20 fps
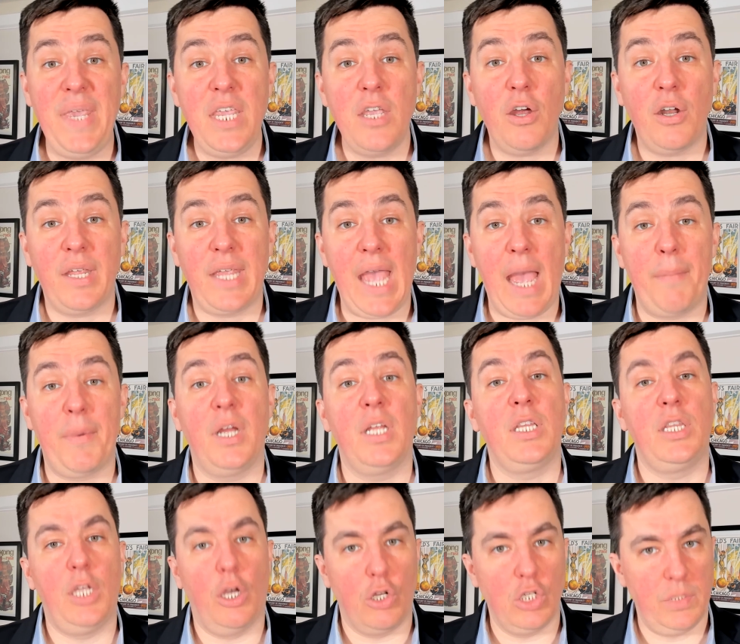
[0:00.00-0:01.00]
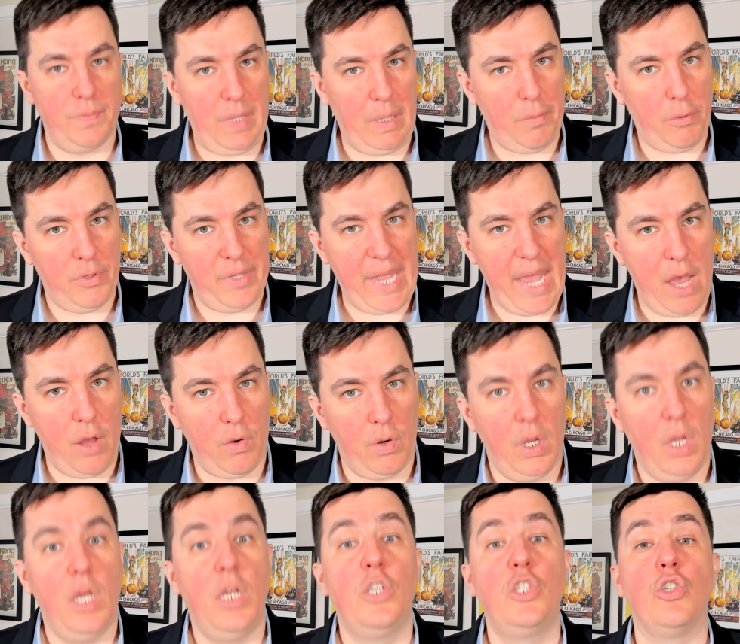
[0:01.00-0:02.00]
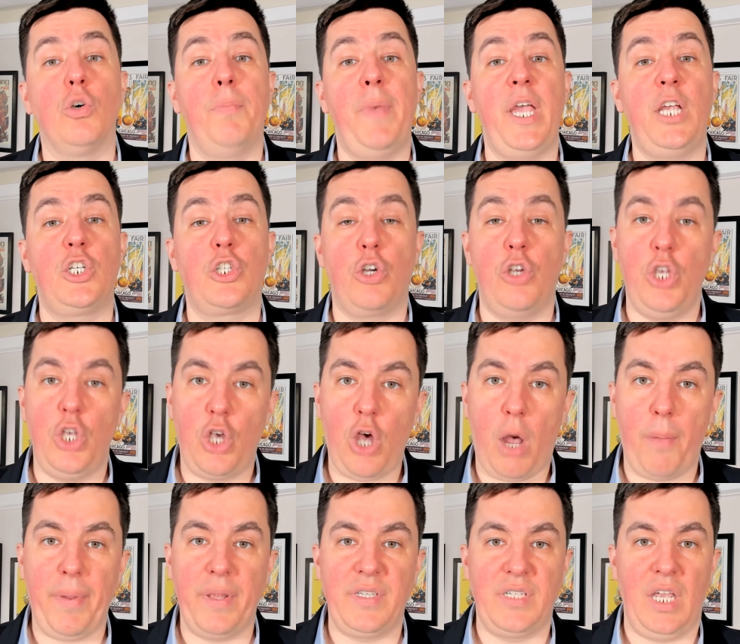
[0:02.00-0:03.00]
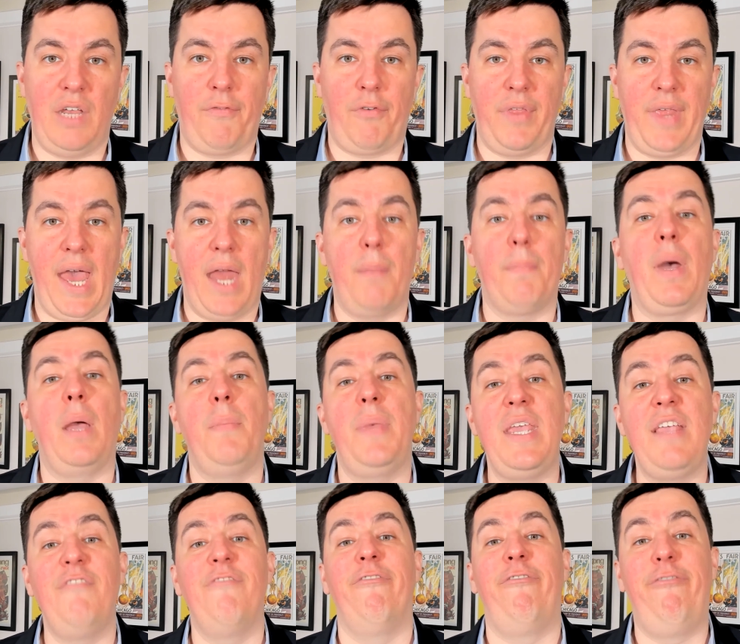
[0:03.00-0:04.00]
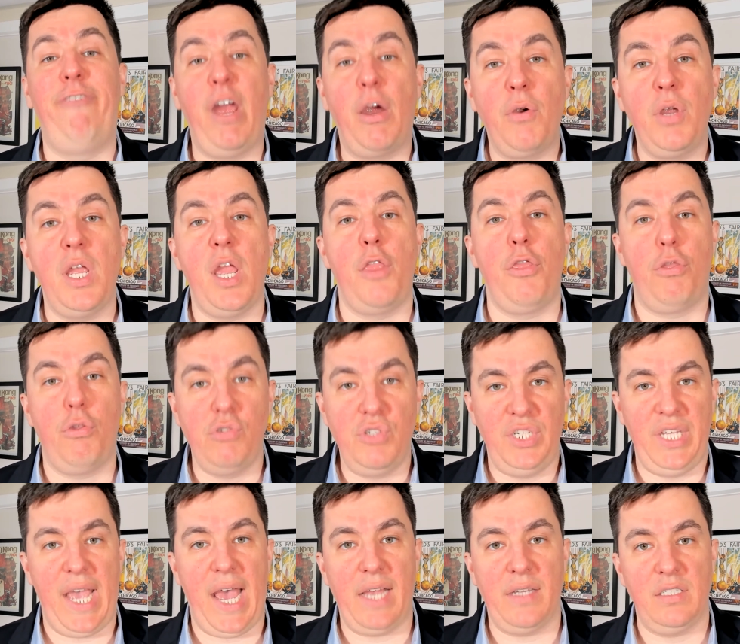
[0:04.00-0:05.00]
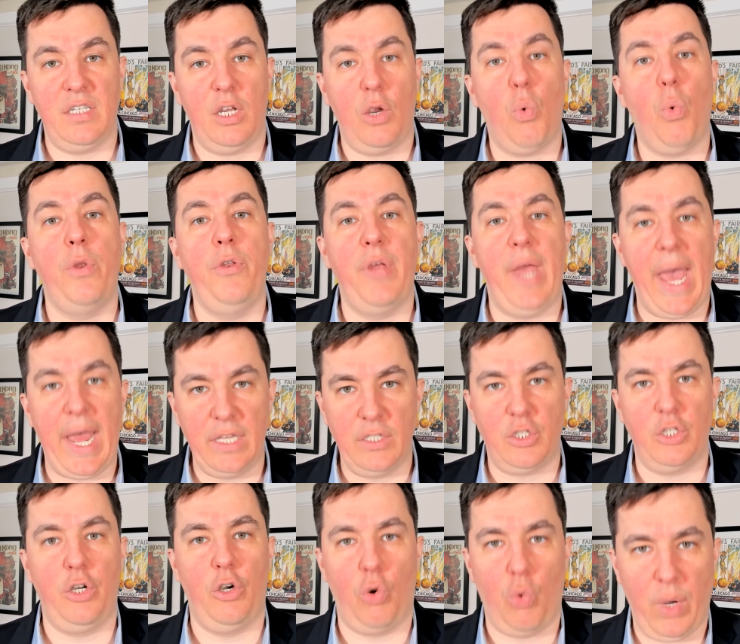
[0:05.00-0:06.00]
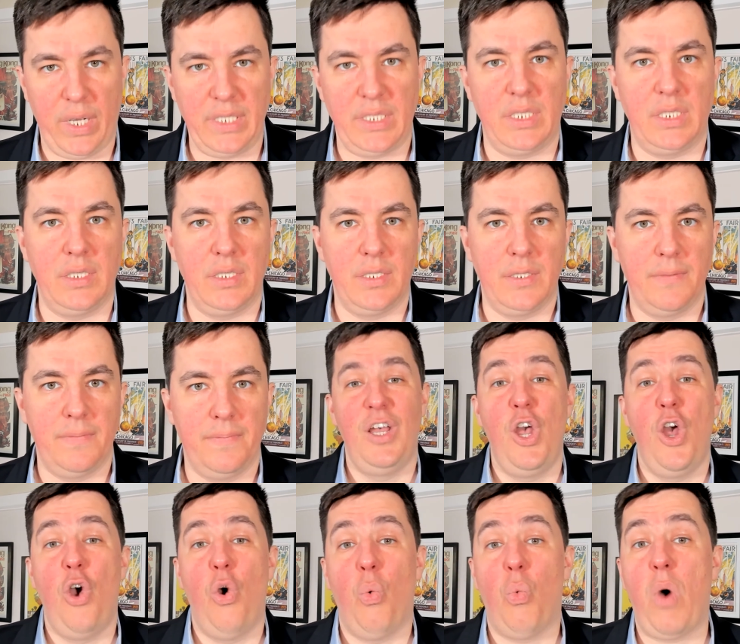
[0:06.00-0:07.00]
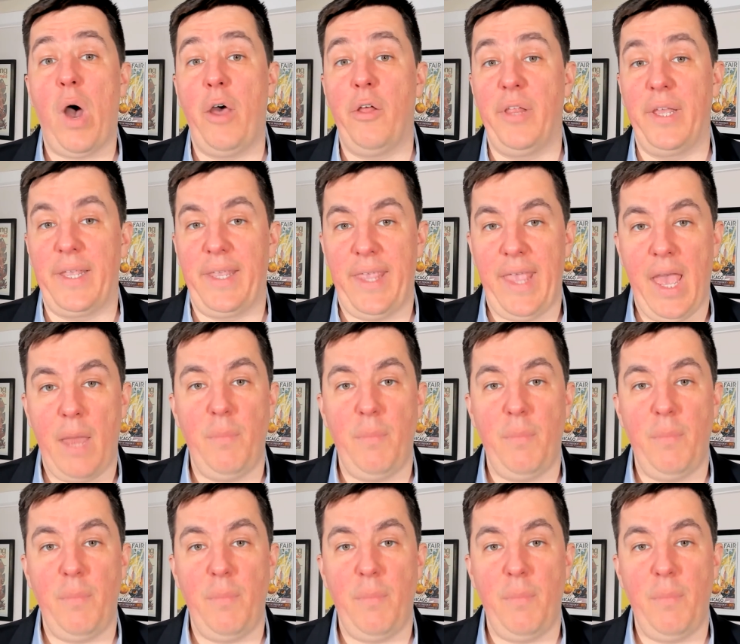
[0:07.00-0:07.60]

on camera dulls people down, so make sure you compensate for that by being very enthusiastic when you answer your questions. While it can be